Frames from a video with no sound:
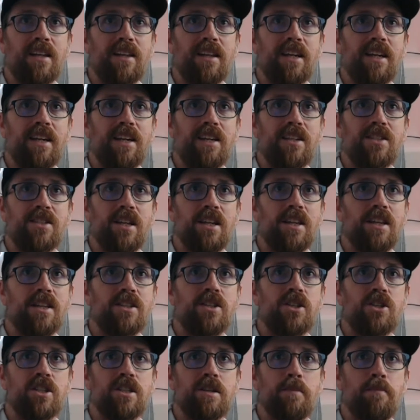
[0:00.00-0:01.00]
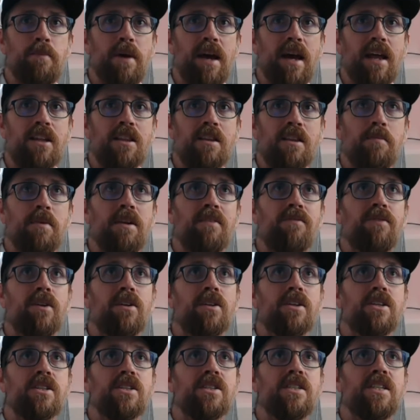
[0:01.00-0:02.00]
Lincoln City, this is just a battle in the
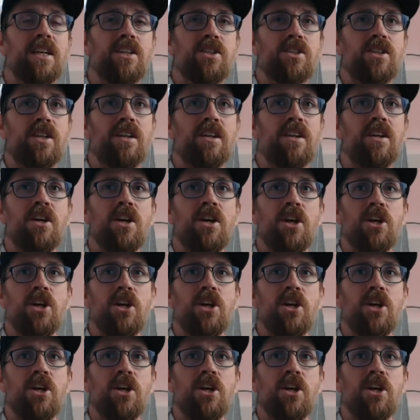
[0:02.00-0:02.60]
midfield as Dixon